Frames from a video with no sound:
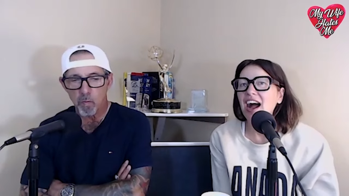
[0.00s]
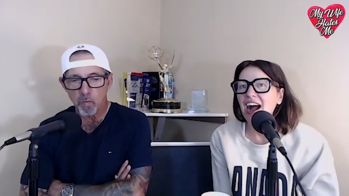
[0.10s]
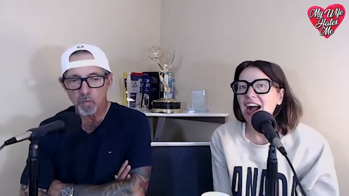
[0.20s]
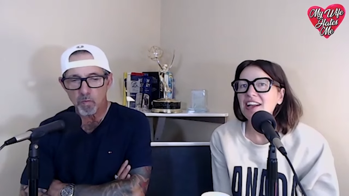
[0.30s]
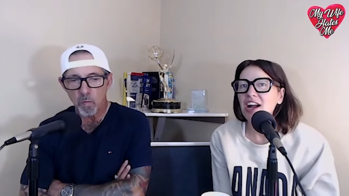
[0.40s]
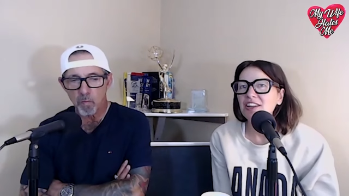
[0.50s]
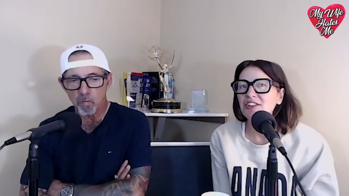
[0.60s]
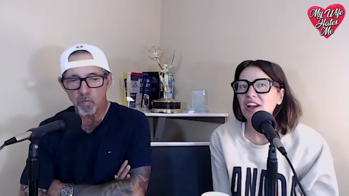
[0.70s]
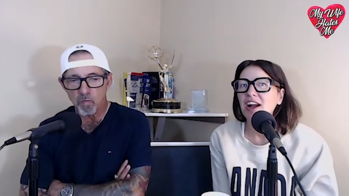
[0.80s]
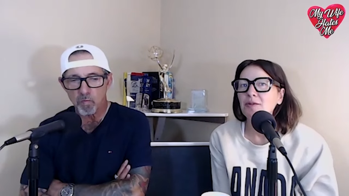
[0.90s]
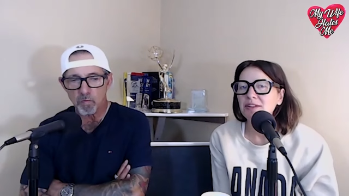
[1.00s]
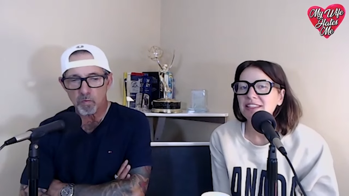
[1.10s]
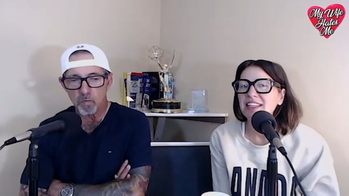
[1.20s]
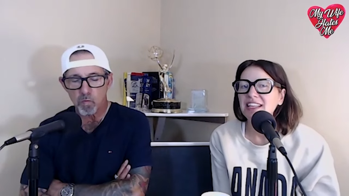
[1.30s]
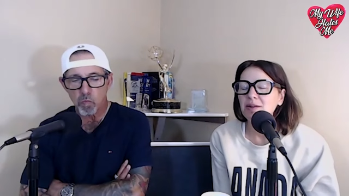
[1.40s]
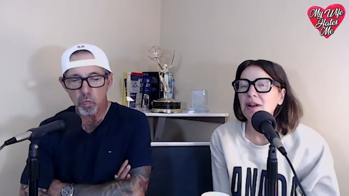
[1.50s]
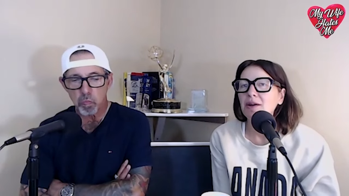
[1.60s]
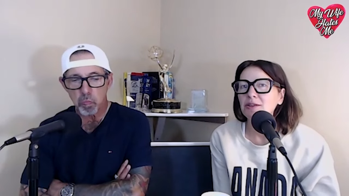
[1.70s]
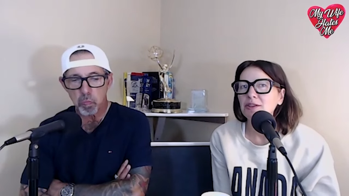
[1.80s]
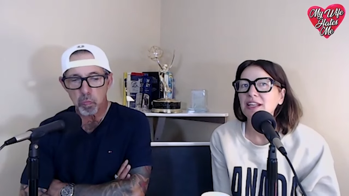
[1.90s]
Speaker 1: I I sh- I was thinking when I
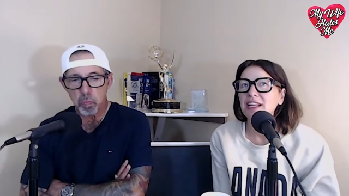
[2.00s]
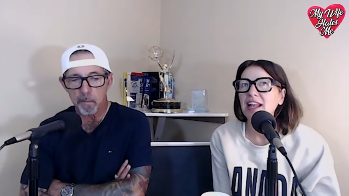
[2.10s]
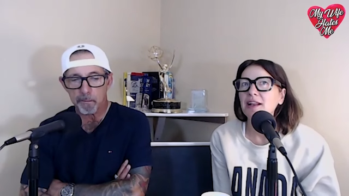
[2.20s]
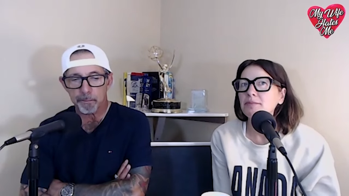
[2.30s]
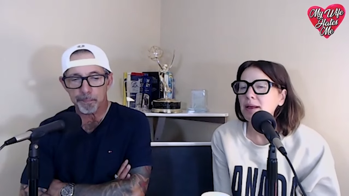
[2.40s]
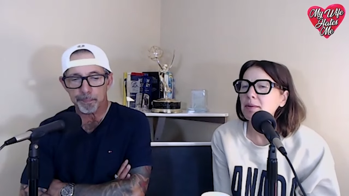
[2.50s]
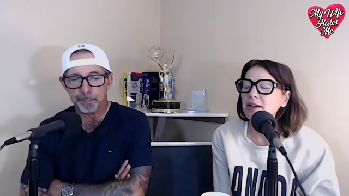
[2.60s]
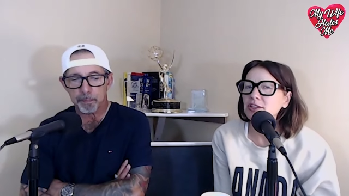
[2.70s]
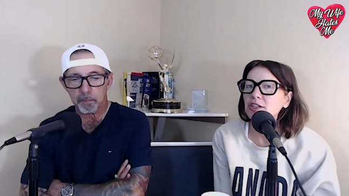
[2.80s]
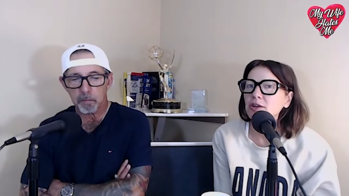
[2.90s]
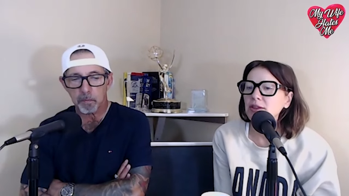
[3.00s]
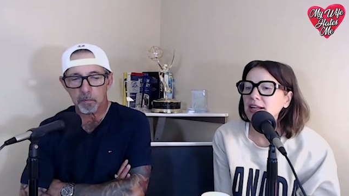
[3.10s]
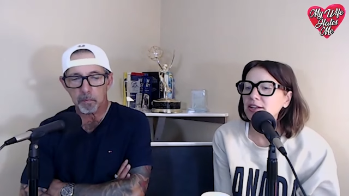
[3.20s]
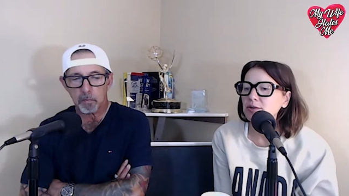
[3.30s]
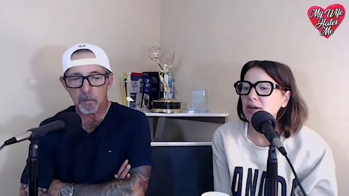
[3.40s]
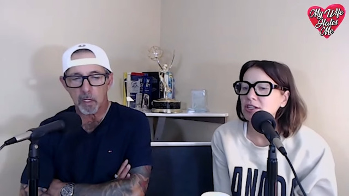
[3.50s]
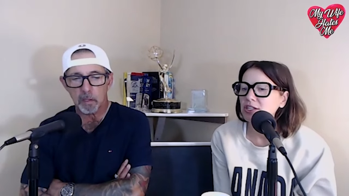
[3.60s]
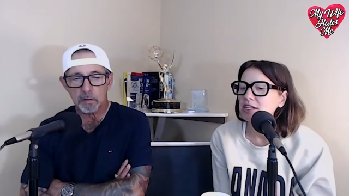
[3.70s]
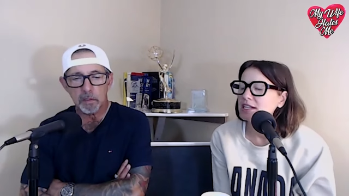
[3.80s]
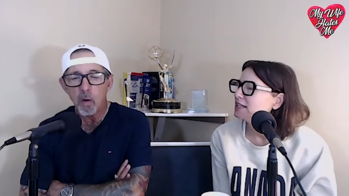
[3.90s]
was looking at it, maybe I should go that
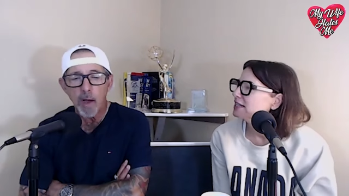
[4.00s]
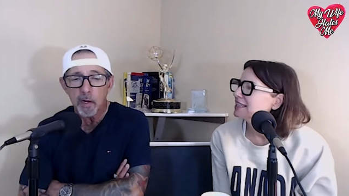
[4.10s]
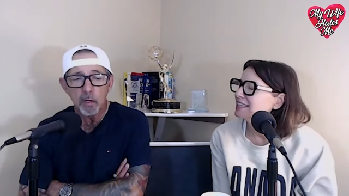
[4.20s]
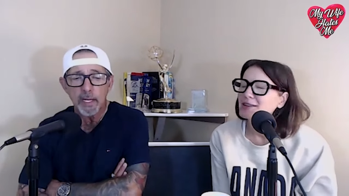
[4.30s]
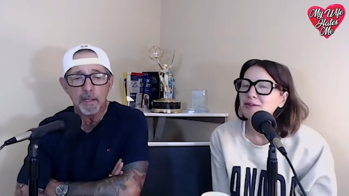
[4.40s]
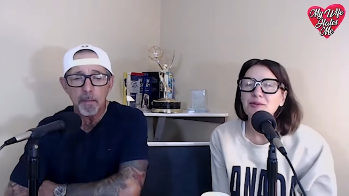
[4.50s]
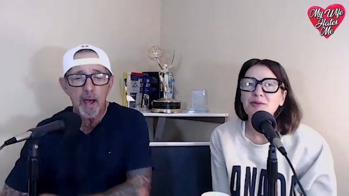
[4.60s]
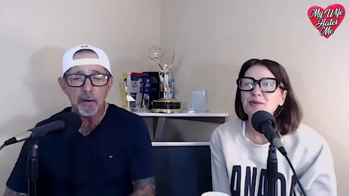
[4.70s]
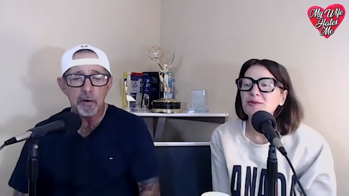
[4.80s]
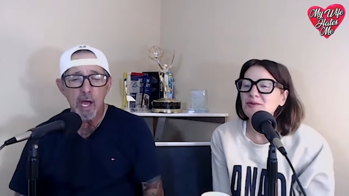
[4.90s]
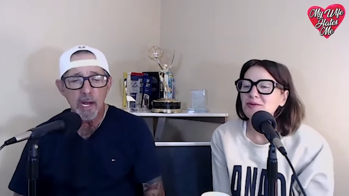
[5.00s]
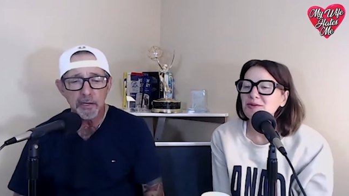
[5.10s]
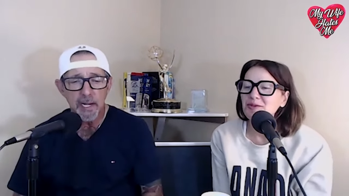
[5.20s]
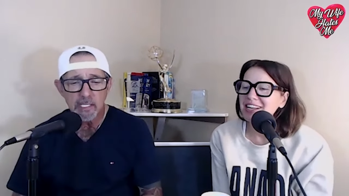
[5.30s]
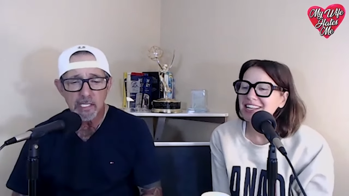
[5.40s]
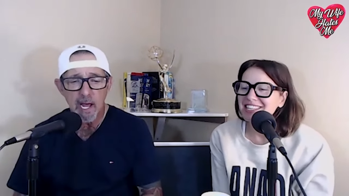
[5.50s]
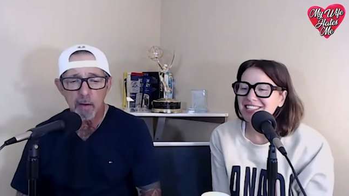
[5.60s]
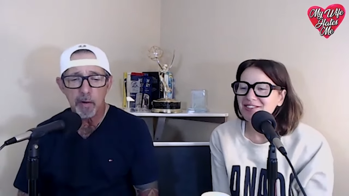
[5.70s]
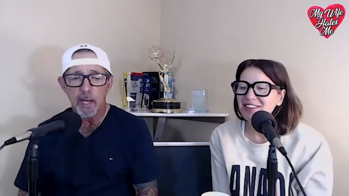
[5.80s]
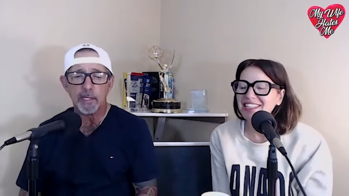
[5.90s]
direction. No, I don't like modern art. That's Rich
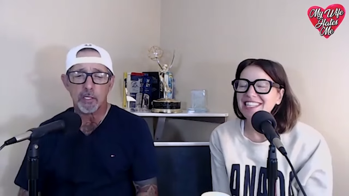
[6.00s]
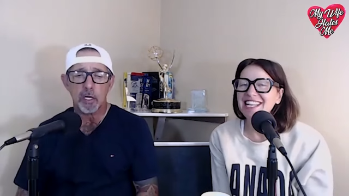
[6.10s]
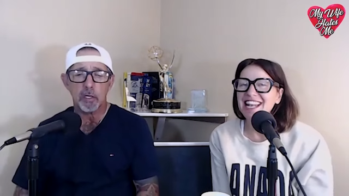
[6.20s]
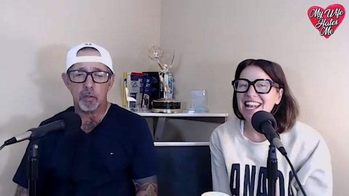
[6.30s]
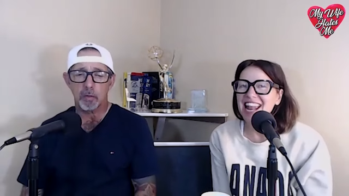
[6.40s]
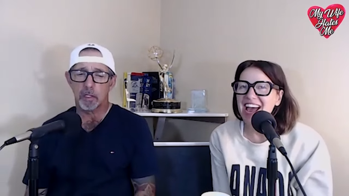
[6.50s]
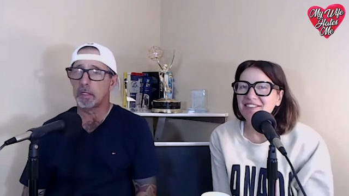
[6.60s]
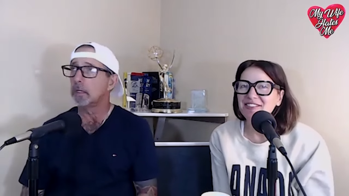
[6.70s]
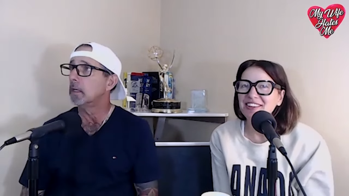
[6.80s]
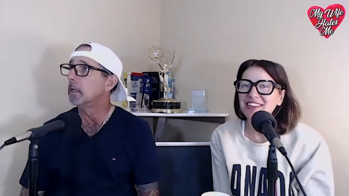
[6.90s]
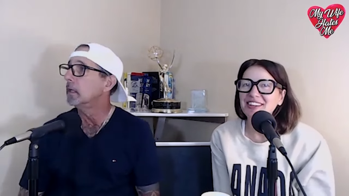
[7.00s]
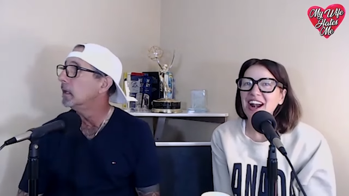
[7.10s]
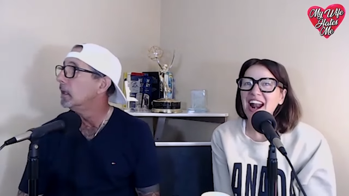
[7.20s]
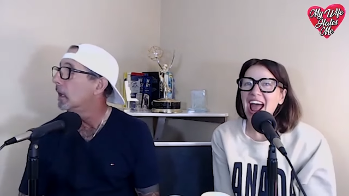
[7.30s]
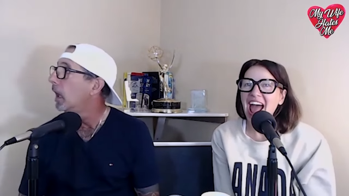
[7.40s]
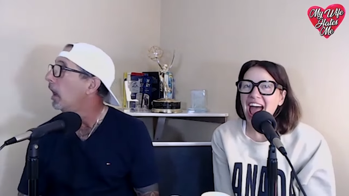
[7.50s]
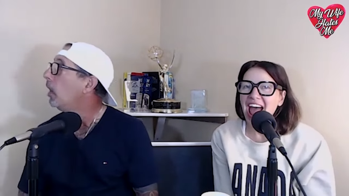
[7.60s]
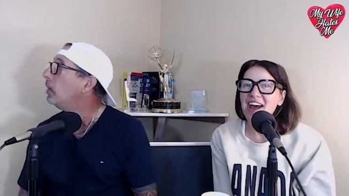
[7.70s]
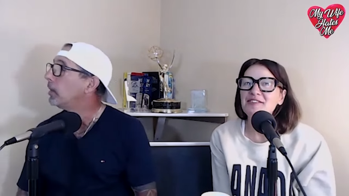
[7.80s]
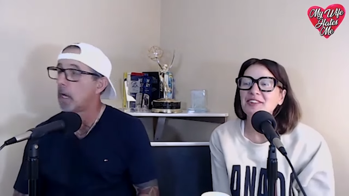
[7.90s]
not what I do. Never oh.
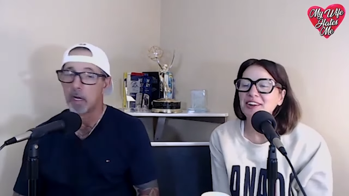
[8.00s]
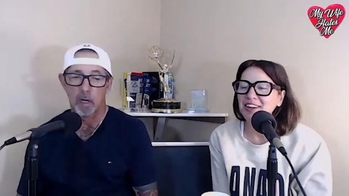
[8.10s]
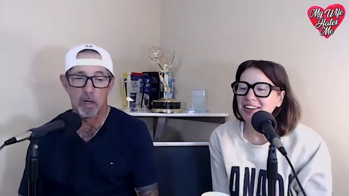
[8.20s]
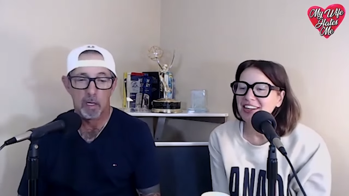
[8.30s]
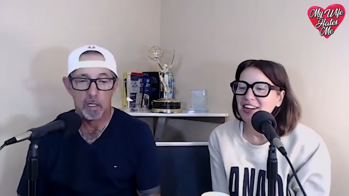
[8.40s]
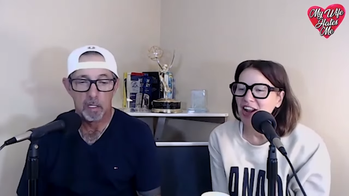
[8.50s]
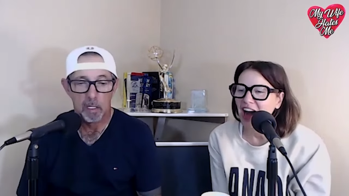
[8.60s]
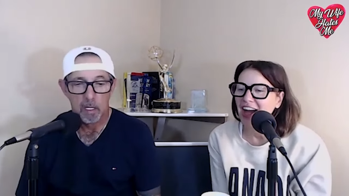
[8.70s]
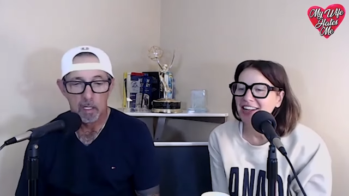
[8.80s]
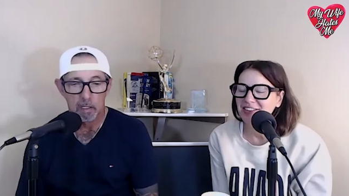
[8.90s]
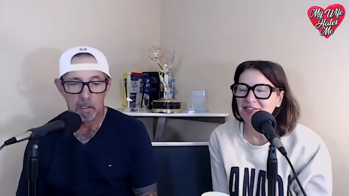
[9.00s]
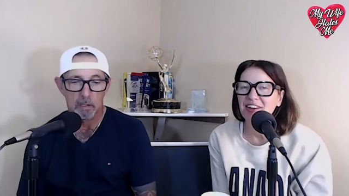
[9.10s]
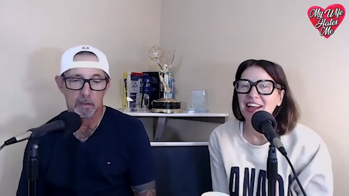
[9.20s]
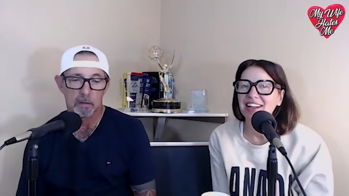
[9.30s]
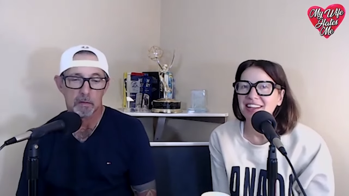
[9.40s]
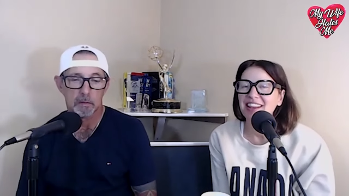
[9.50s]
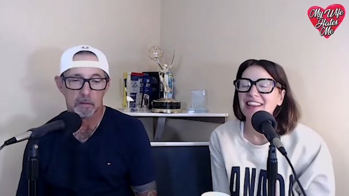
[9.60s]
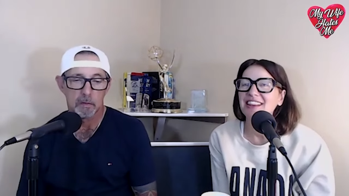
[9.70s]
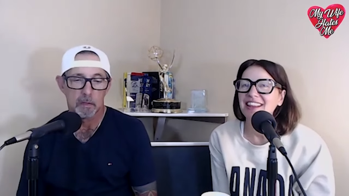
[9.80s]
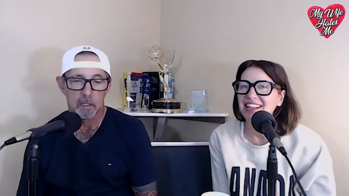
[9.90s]
ever not defend
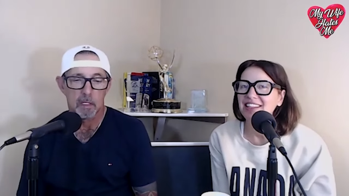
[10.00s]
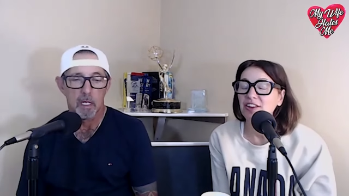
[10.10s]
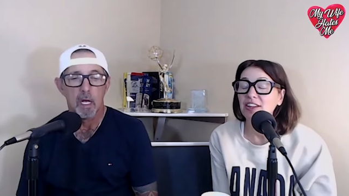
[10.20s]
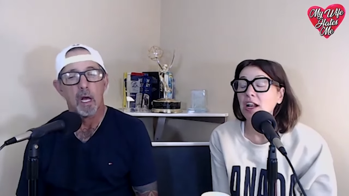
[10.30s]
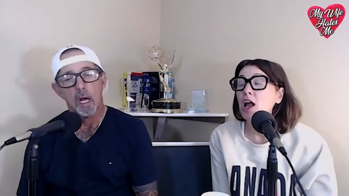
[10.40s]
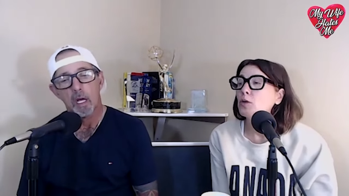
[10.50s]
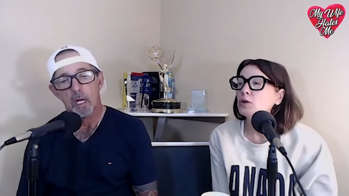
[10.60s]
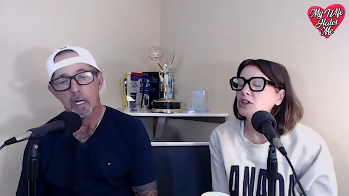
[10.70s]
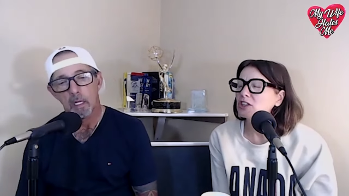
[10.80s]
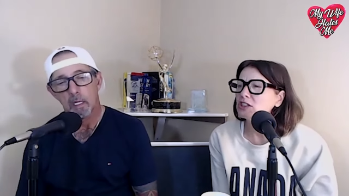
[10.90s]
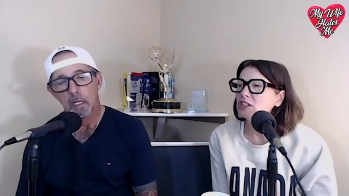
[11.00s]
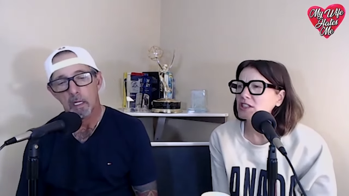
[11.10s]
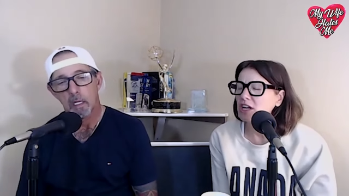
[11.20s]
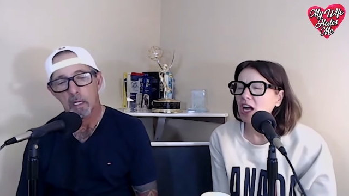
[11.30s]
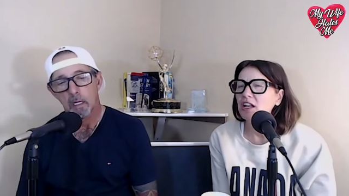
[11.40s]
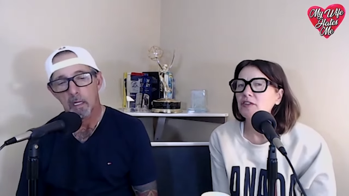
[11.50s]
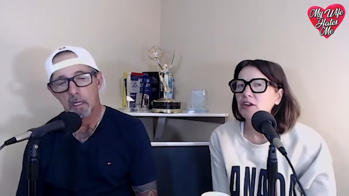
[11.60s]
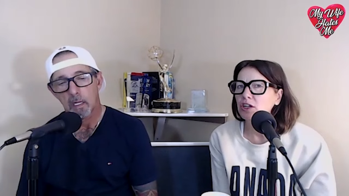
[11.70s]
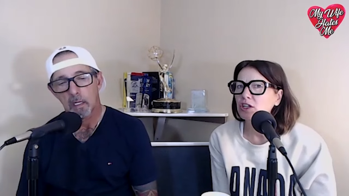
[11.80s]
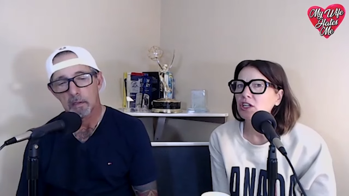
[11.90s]
the thing he's already done. Which actually is kind of a
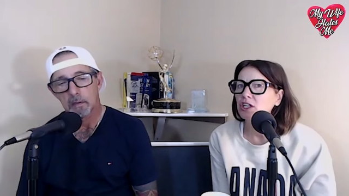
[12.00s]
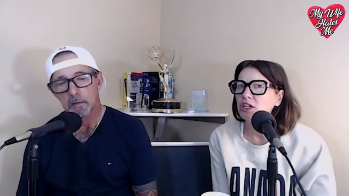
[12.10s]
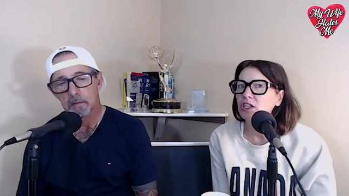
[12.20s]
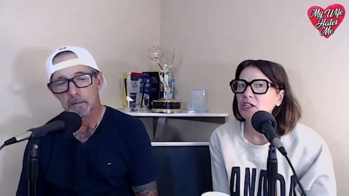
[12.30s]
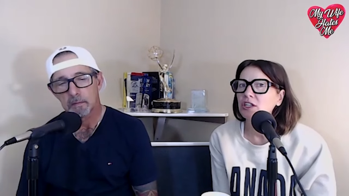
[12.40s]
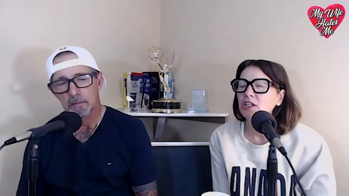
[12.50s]
good